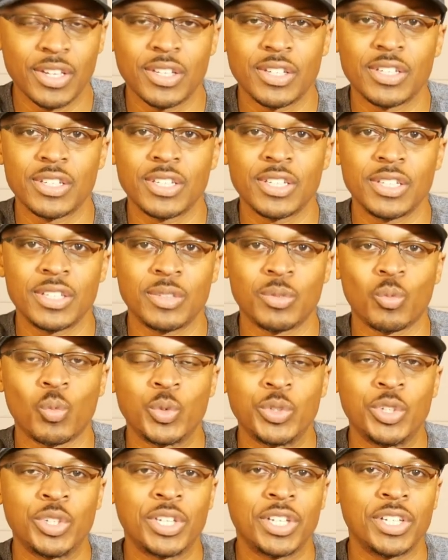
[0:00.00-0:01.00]
And
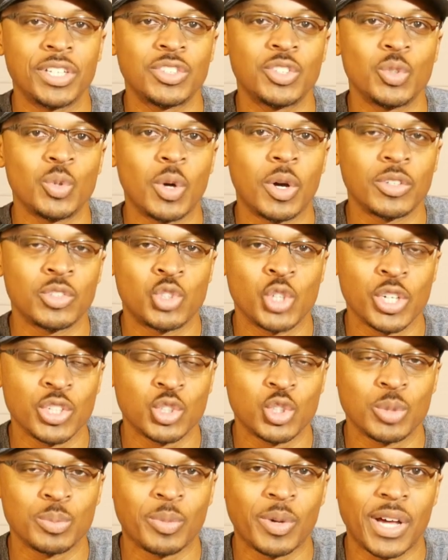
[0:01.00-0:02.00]
when you get into a
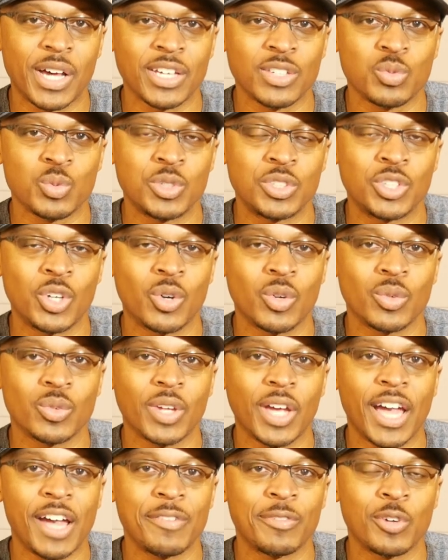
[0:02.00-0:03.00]
junction box where you don't
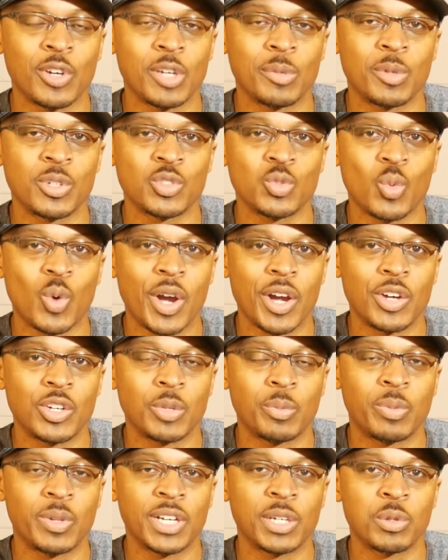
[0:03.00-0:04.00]
have very much wire to
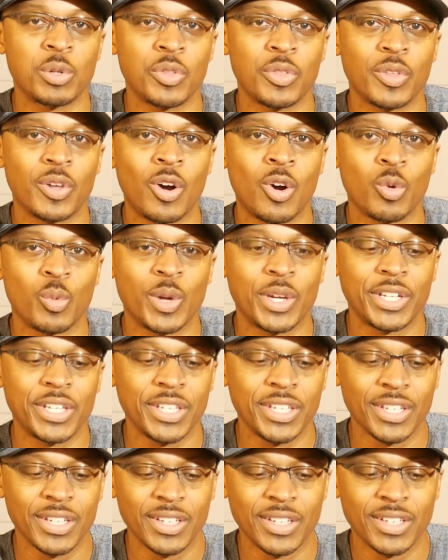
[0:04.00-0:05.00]
play with
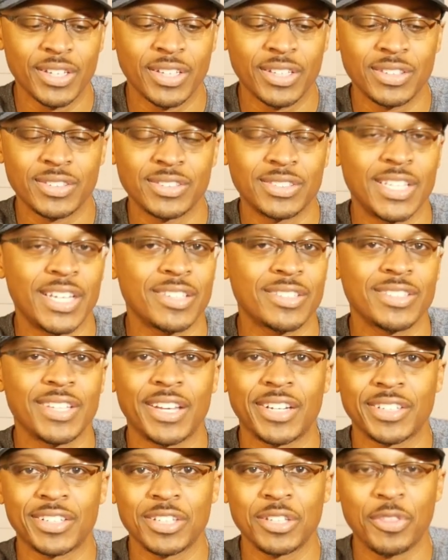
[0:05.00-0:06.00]
already, that's
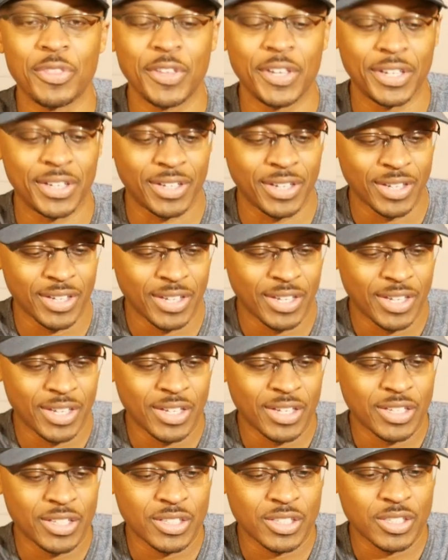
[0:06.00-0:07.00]
not a good thing.
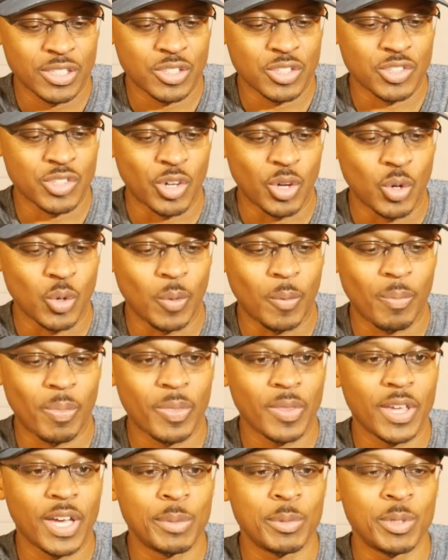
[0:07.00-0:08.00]
So
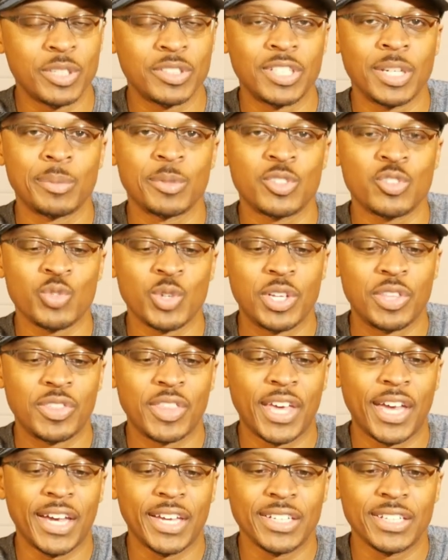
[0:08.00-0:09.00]
I'm going to demonstrate
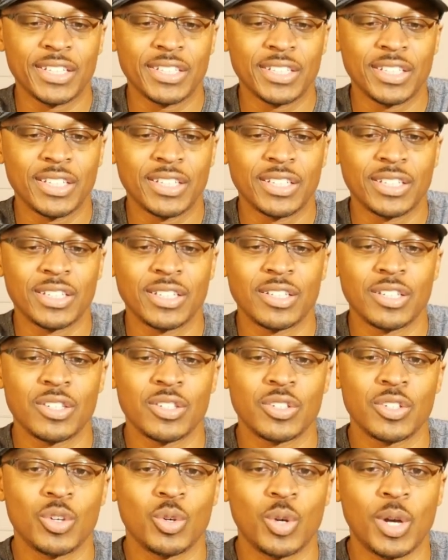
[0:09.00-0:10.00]
that.
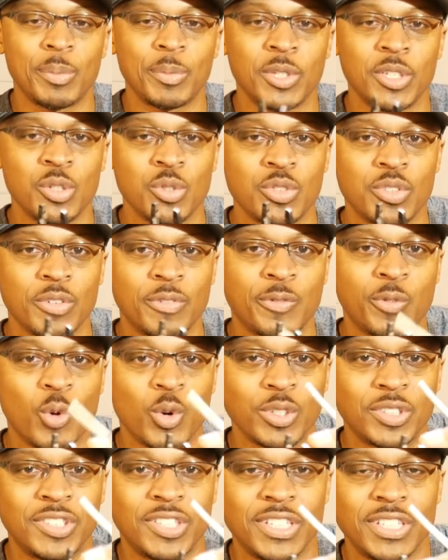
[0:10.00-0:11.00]
So I'm going to use the
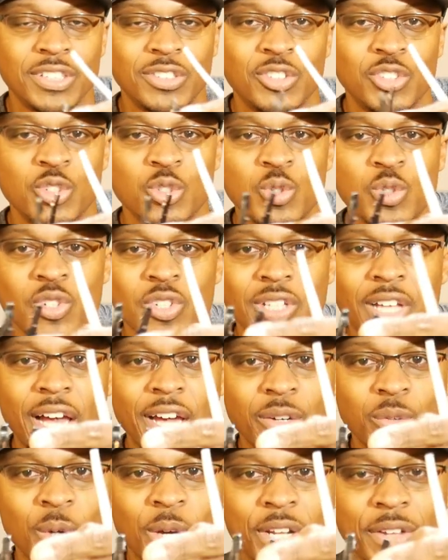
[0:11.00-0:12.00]
14-2
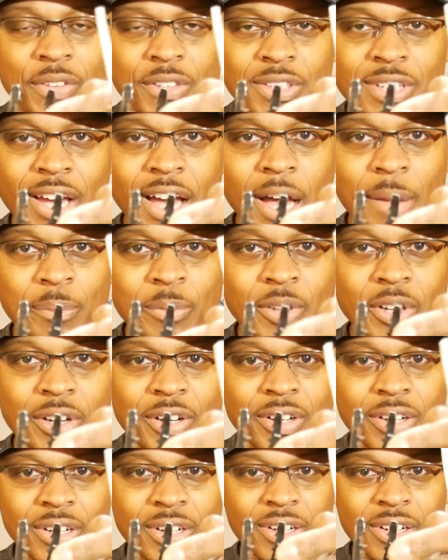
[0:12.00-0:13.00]
slot right at the top
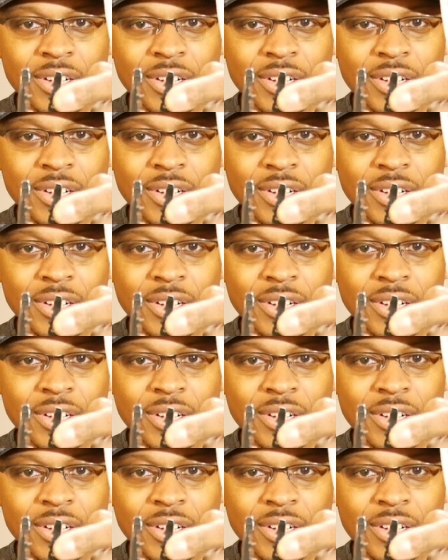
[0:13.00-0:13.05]
there.